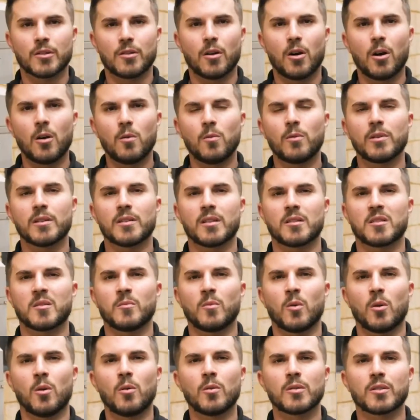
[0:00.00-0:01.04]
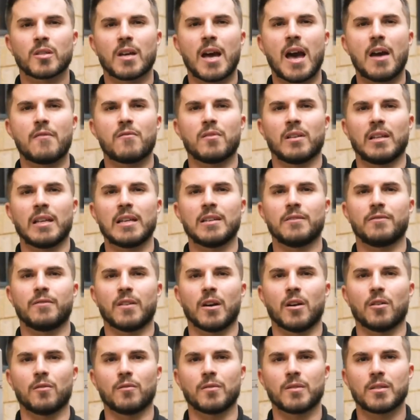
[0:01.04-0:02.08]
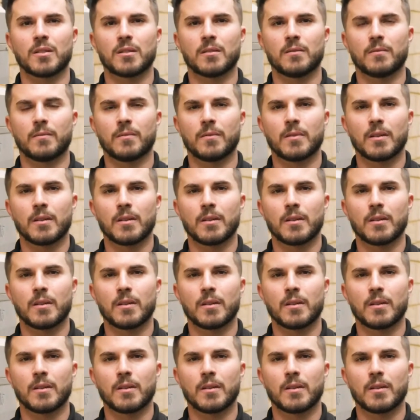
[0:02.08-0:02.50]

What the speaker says: your hot water system will also have relief valves.